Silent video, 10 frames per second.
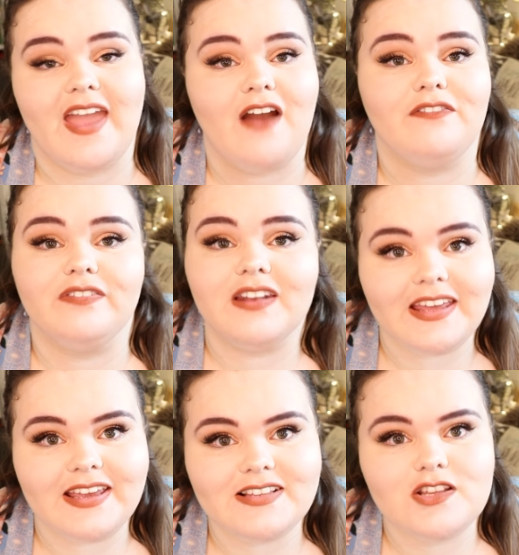they have
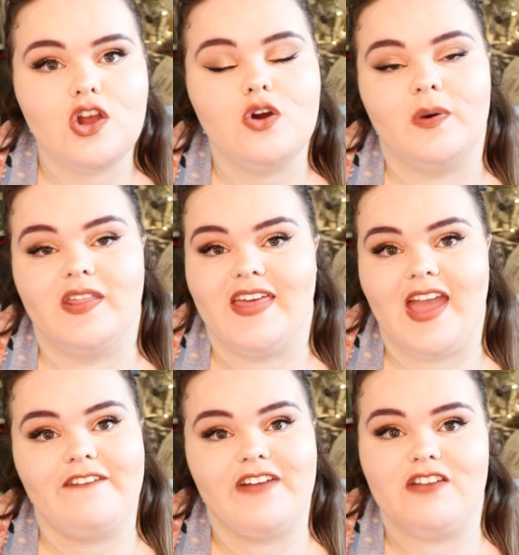fleas, whether they
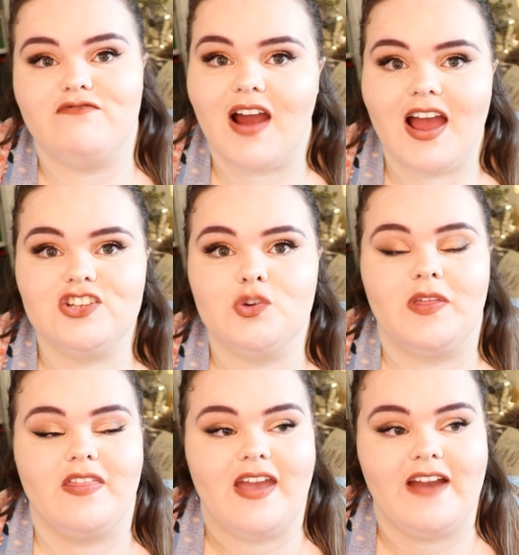have a rash, or
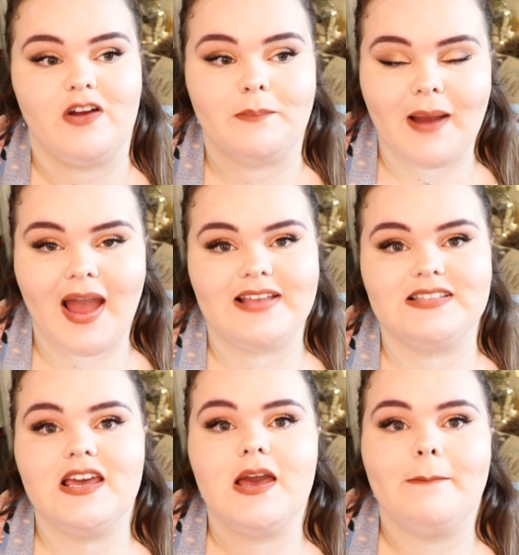whether they have a
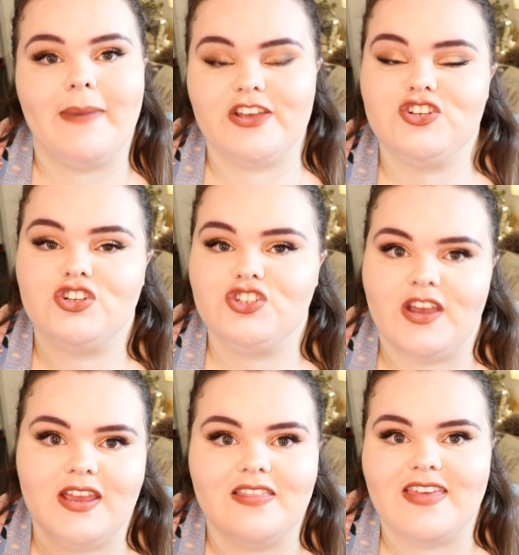bite. Make sure you're
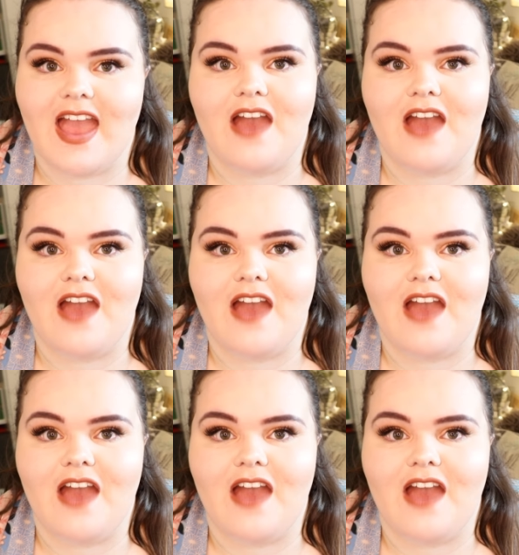checking the